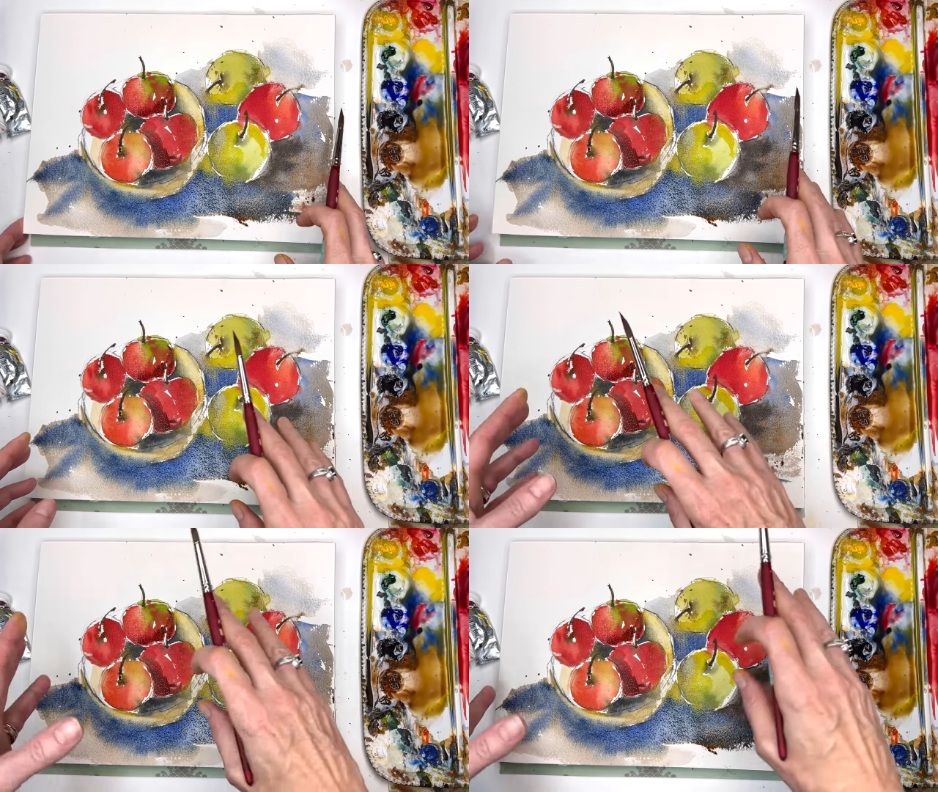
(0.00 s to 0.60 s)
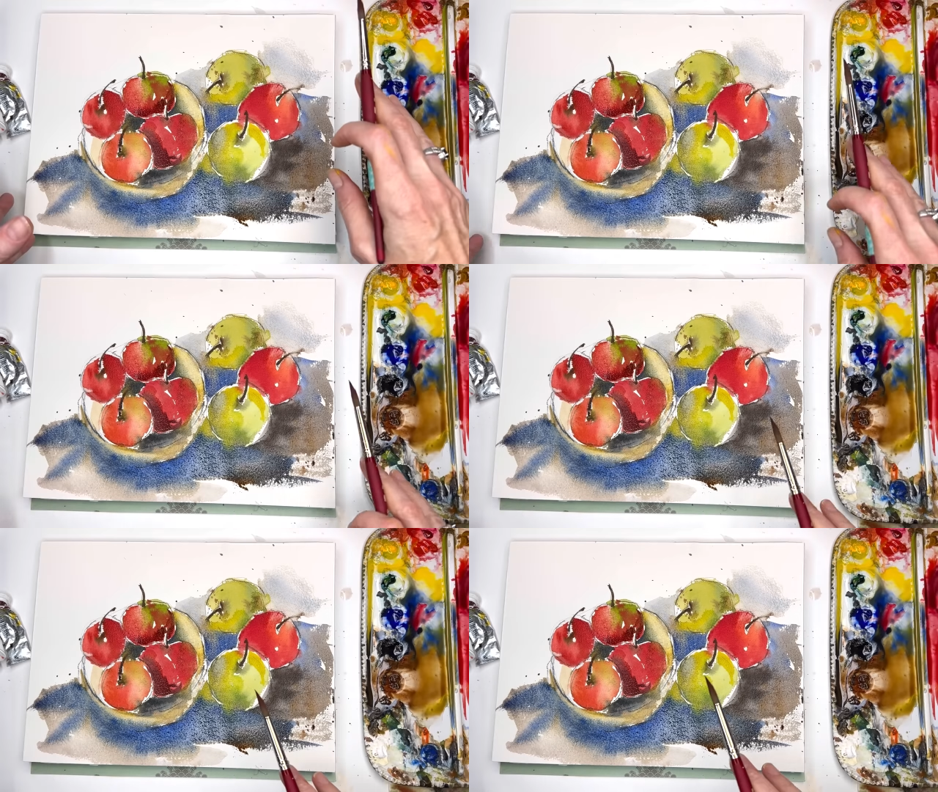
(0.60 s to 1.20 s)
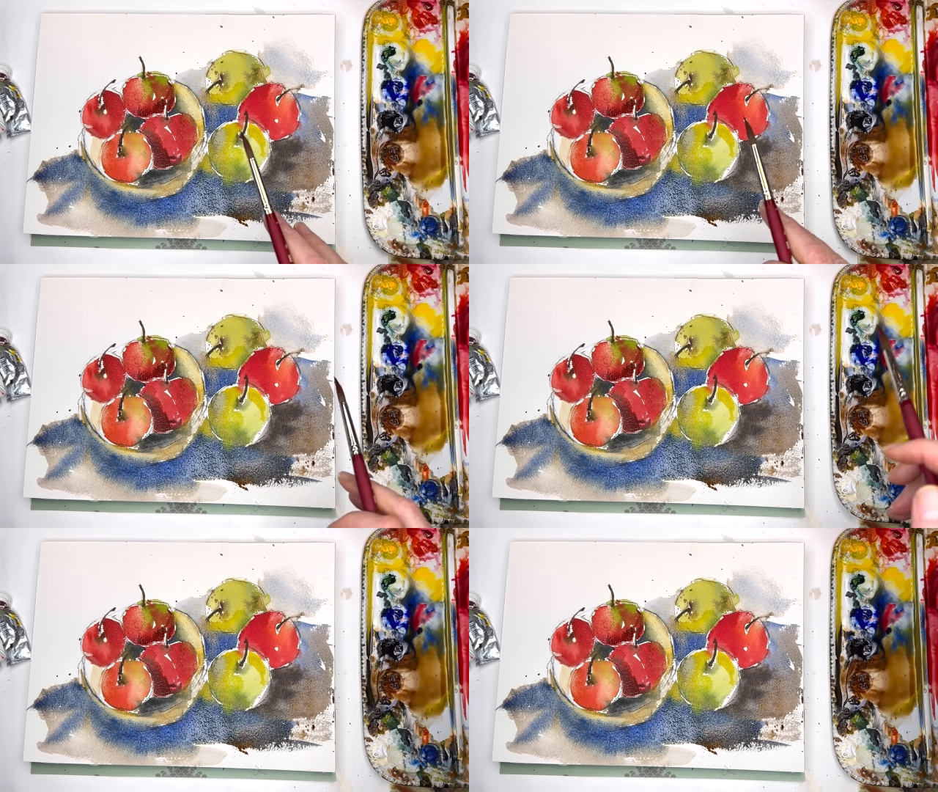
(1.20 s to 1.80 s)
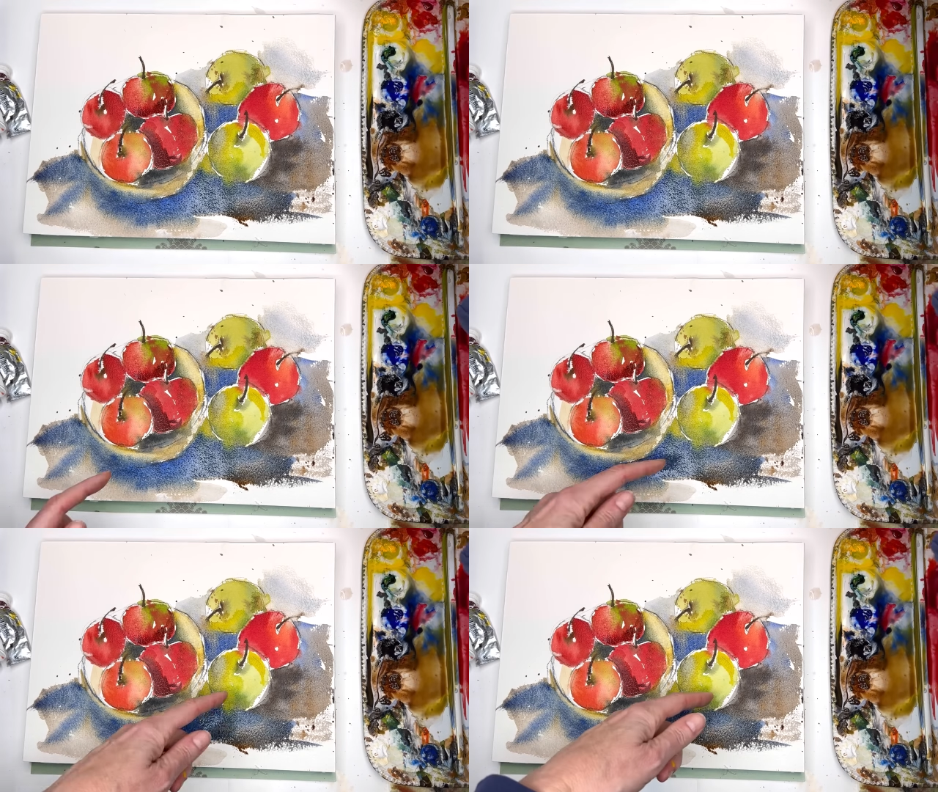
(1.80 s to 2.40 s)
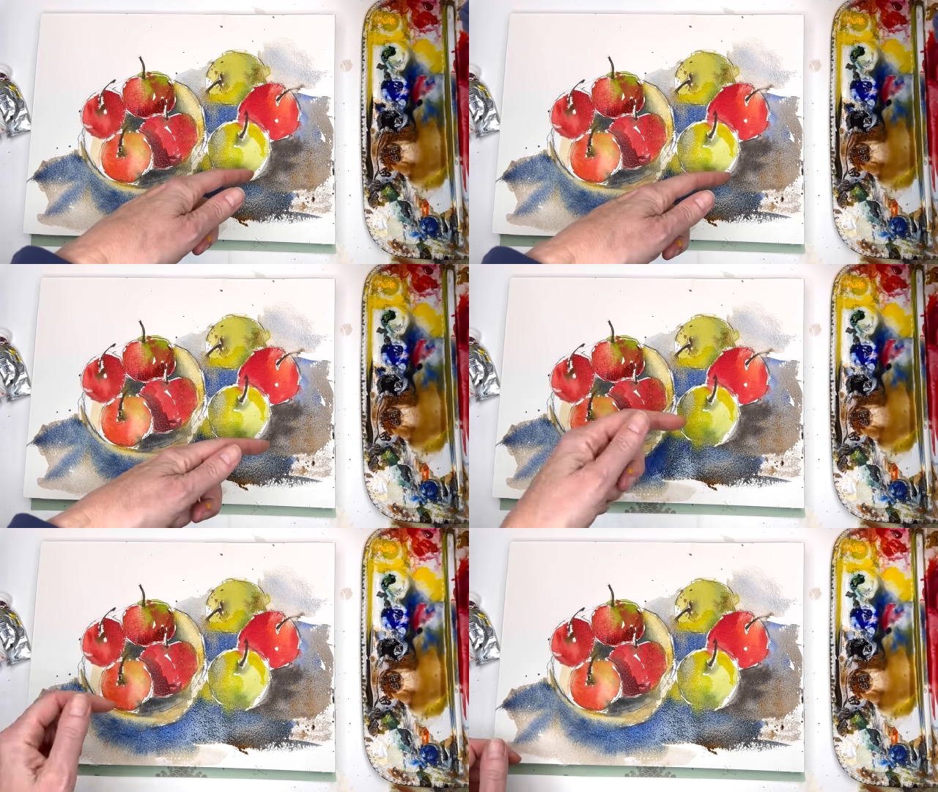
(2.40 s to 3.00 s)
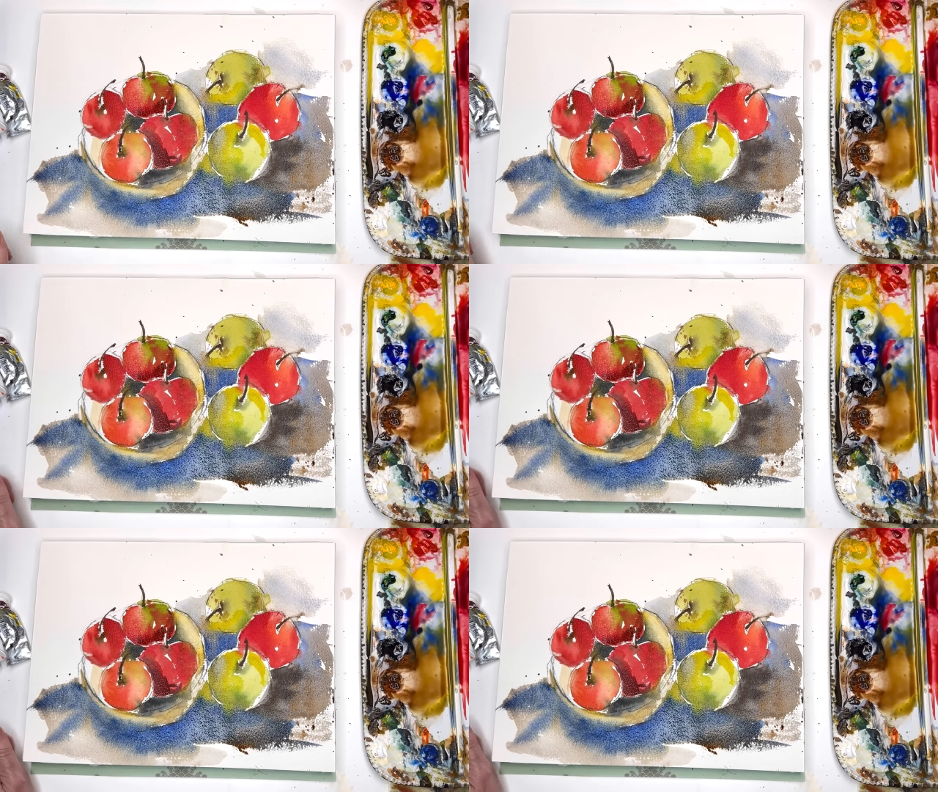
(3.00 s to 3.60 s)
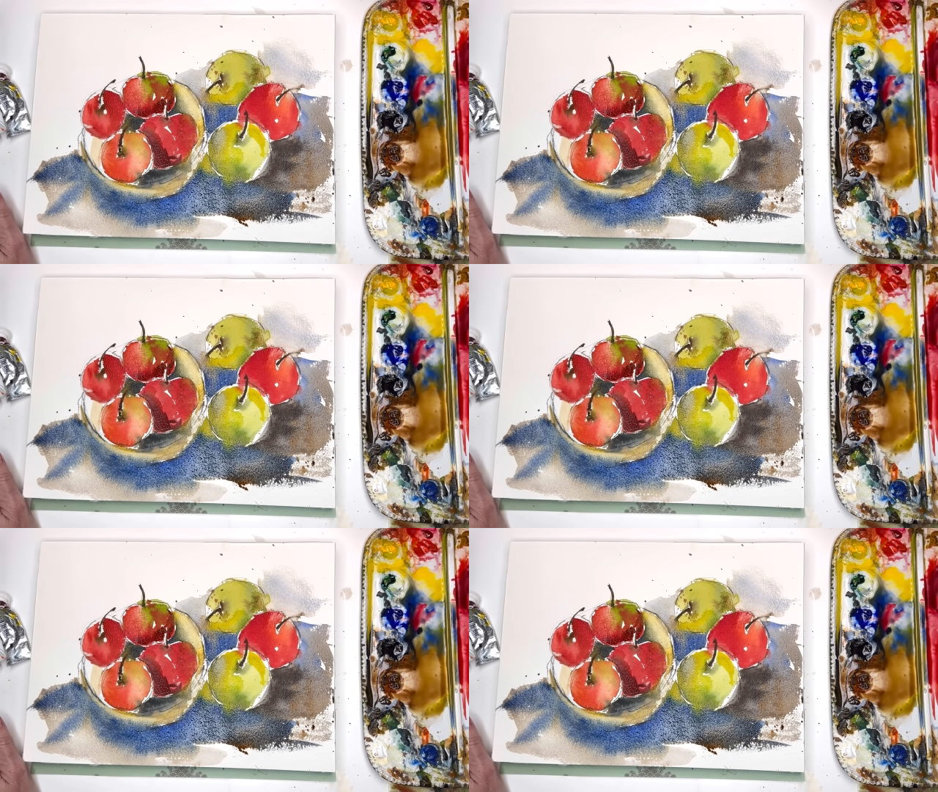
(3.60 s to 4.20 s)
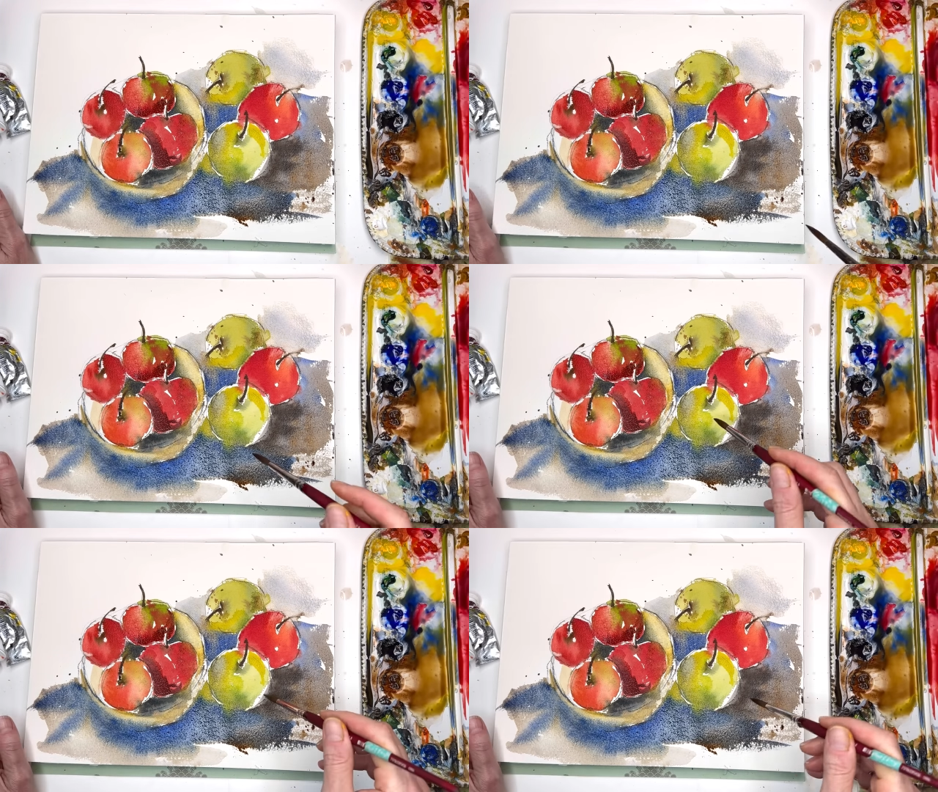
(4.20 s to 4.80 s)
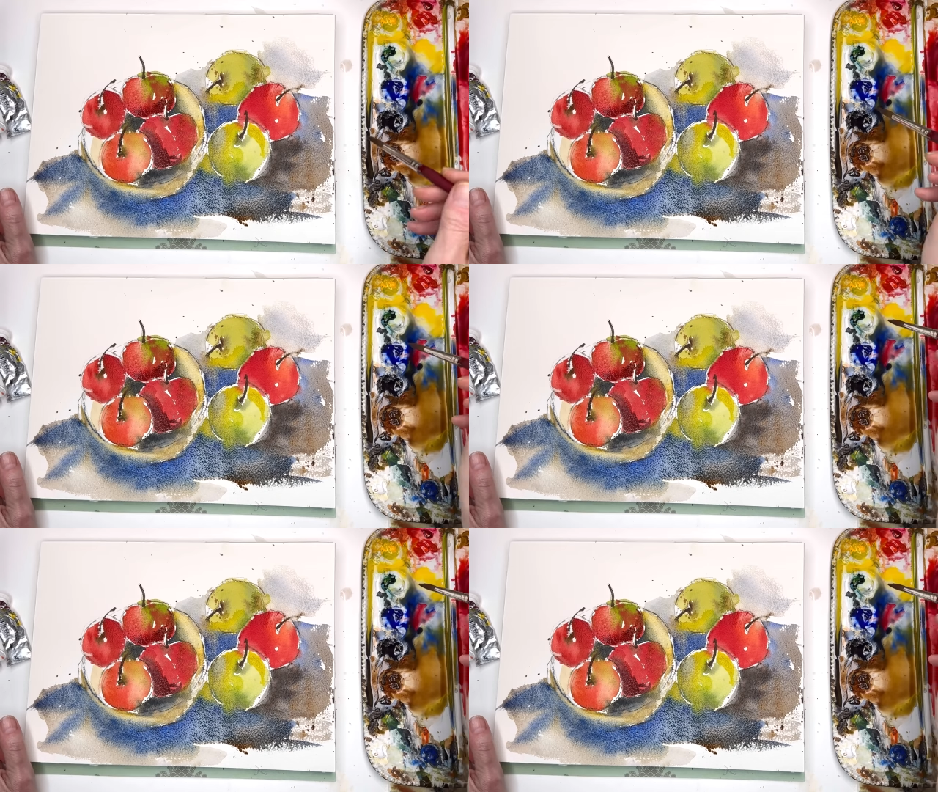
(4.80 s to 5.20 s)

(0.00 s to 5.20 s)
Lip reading: [unreadable: no face in view]